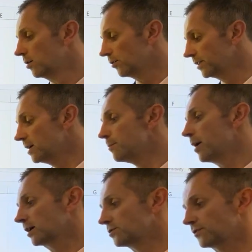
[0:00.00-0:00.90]
or the
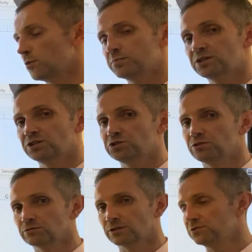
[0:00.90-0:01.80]
impact of competition
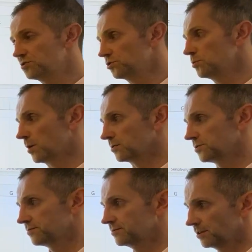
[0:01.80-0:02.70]
on
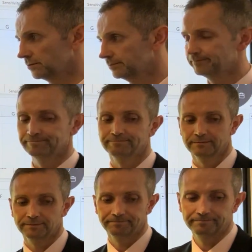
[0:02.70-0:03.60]
consumers. So
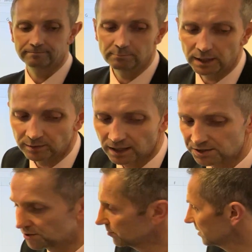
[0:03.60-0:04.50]
maybe that's
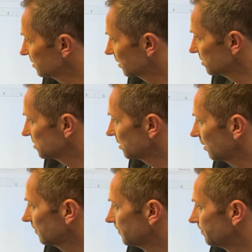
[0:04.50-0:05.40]
something to
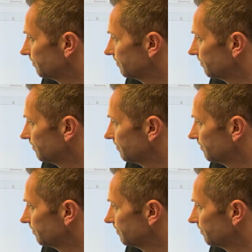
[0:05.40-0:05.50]
consider.